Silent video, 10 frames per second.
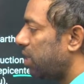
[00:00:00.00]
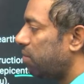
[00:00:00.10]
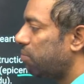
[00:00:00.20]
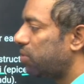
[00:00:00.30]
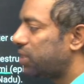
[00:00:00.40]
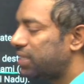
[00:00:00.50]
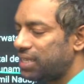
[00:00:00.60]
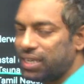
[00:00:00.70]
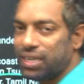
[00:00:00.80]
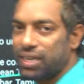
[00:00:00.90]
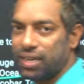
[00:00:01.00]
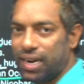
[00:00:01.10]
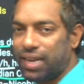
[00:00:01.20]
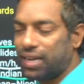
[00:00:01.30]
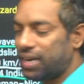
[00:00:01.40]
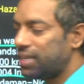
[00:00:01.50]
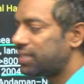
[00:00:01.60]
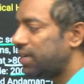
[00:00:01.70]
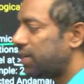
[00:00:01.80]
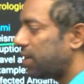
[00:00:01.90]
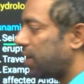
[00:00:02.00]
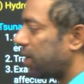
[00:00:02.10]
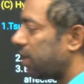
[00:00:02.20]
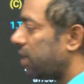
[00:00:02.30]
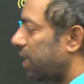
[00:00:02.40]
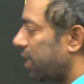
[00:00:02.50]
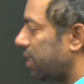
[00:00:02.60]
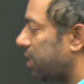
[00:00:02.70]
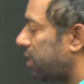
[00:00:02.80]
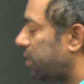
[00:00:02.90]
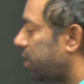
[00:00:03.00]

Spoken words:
most like recent occur disaster